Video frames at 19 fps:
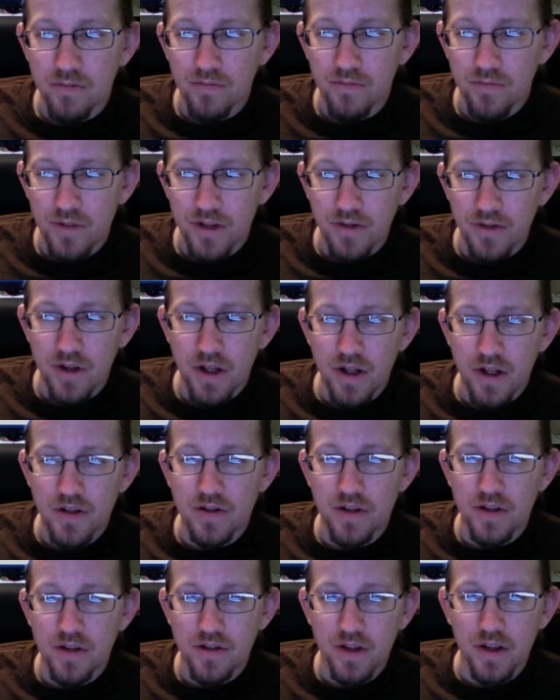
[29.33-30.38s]
DVDs,
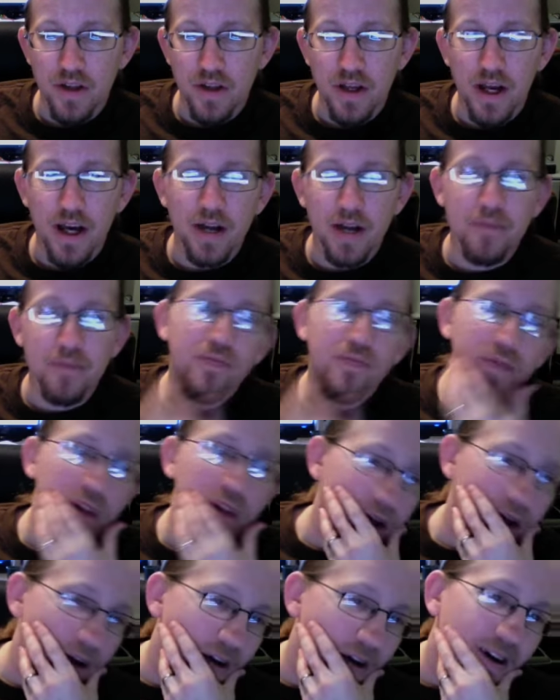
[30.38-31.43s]
things like that.
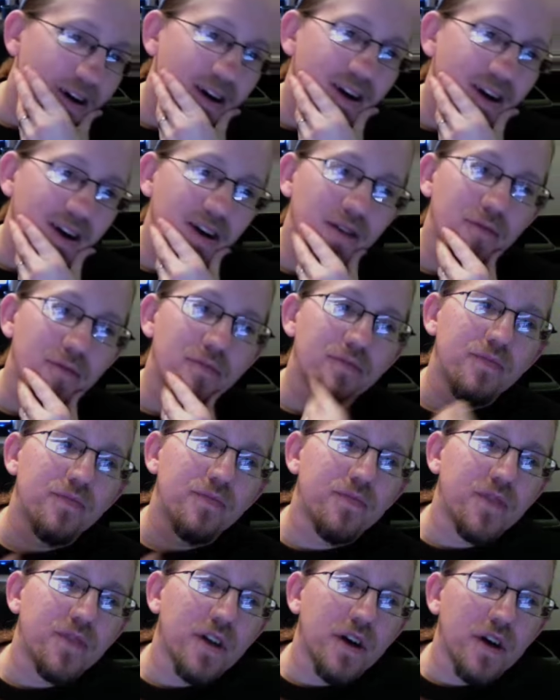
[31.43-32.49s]
And
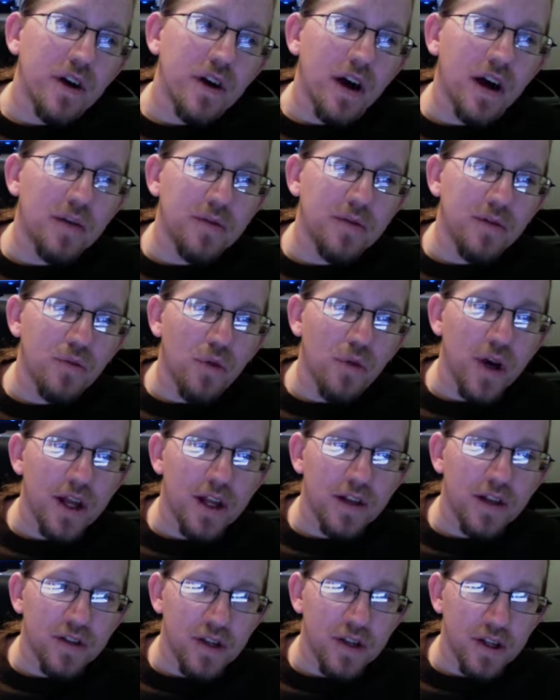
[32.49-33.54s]
I've been
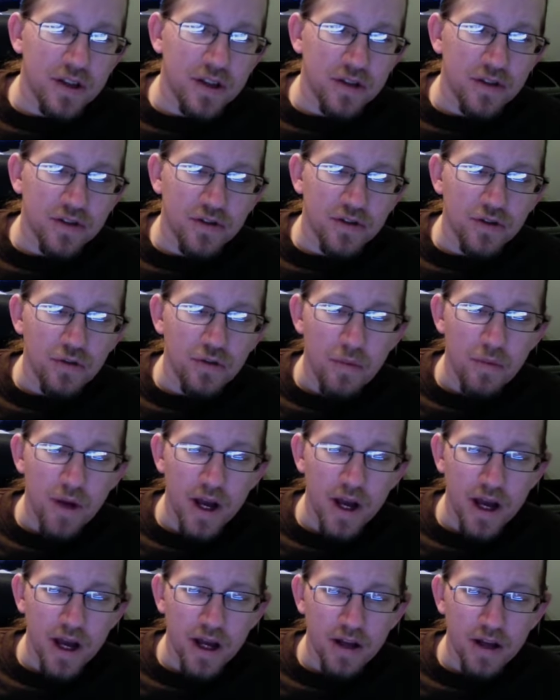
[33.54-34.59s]
waiting to get this new
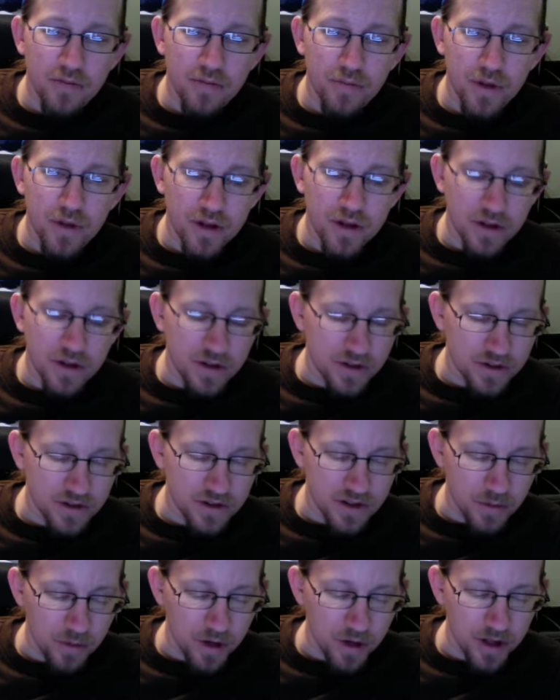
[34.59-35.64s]
Mac because
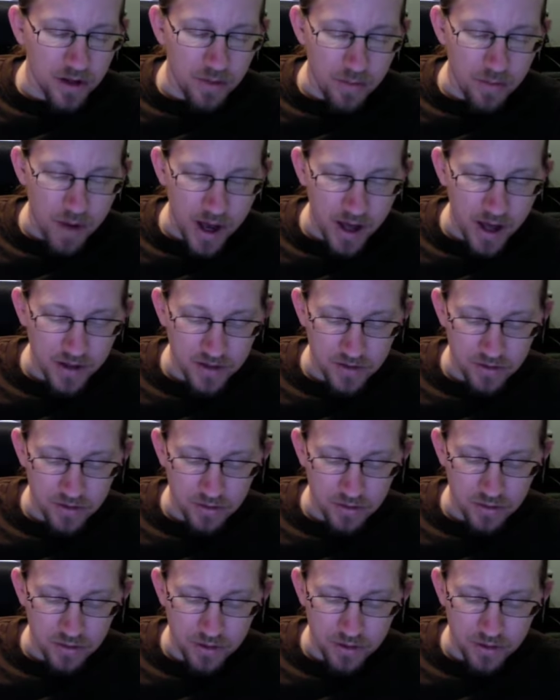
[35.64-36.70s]
someone at the Mac
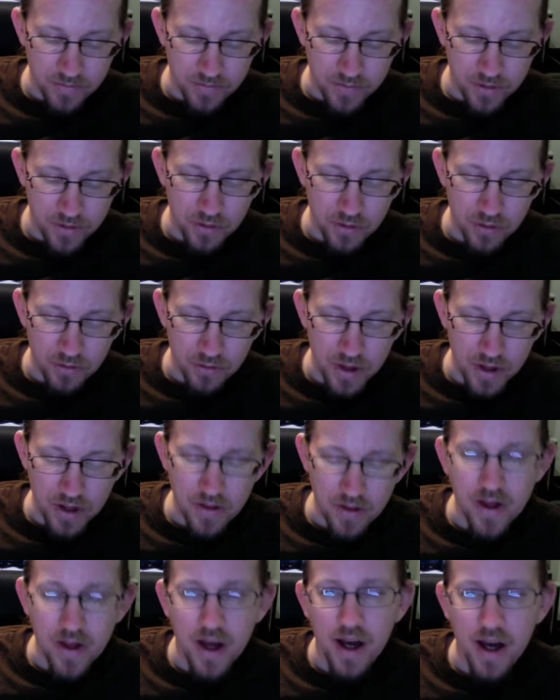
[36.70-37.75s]
store told
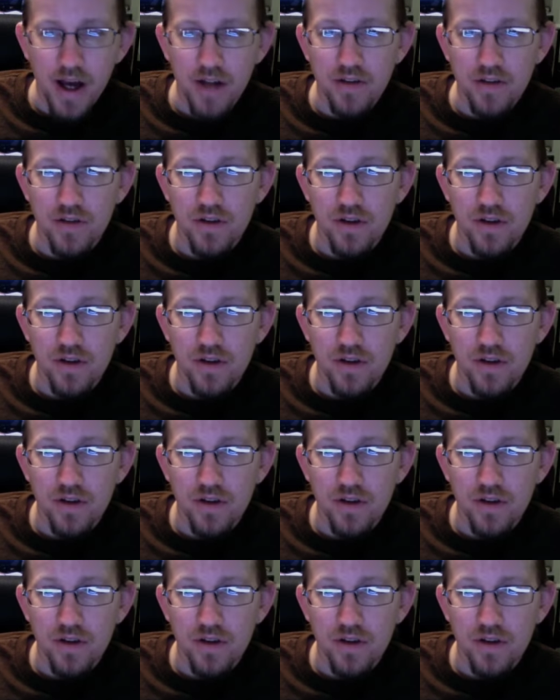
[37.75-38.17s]
me that